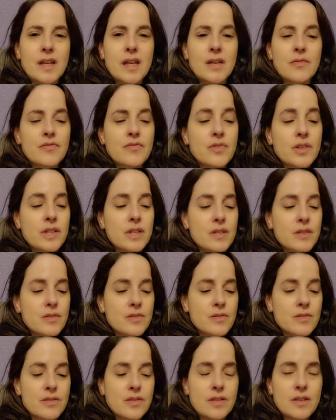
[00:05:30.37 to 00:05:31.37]
and for
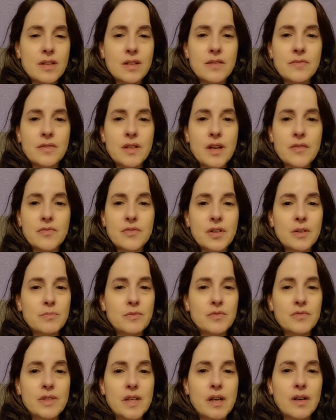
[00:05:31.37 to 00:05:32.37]
years, even after I
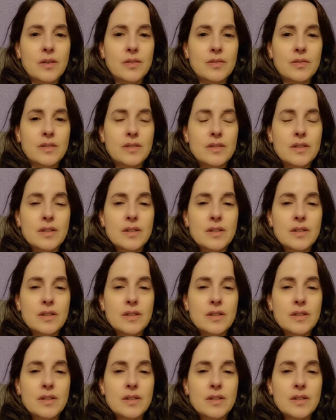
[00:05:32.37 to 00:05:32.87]
moved out,